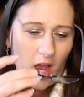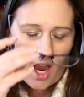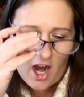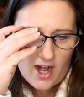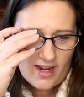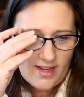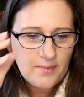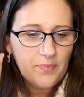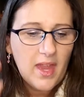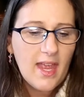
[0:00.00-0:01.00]
All right,
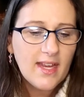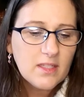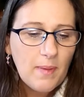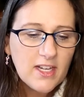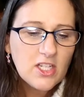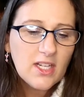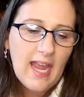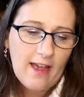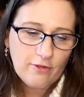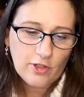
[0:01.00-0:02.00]
especially
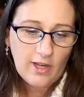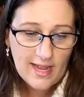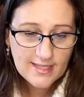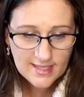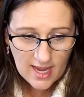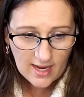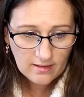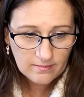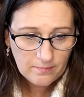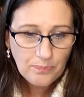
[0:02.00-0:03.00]
after last night.
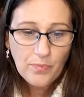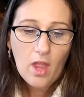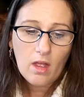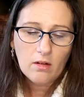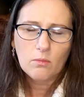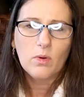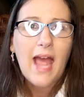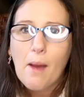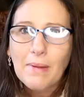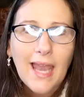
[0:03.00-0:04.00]
What
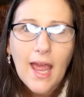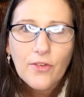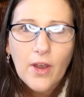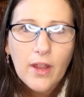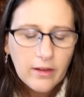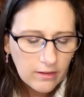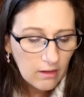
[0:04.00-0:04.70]
happened last night?